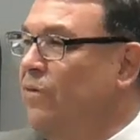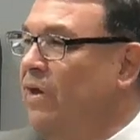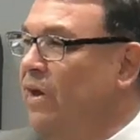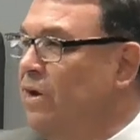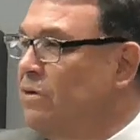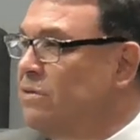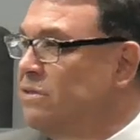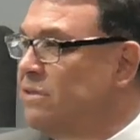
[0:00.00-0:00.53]

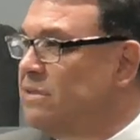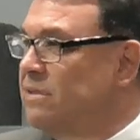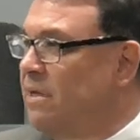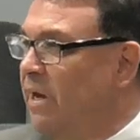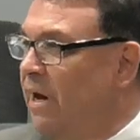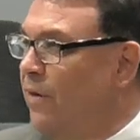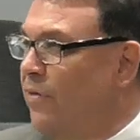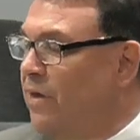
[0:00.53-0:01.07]
years,
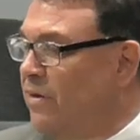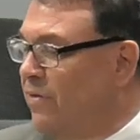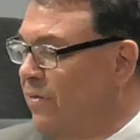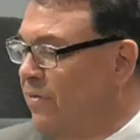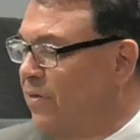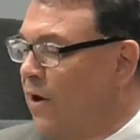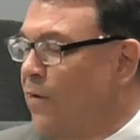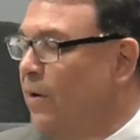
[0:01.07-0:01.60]
you know, the
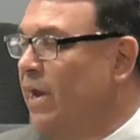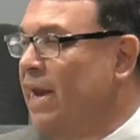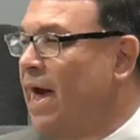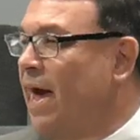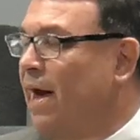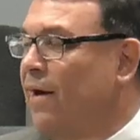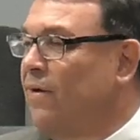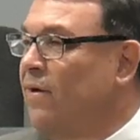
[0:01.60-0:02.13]
30
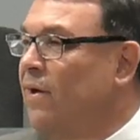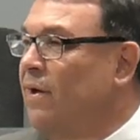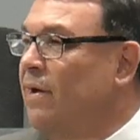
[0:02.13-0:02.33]
now.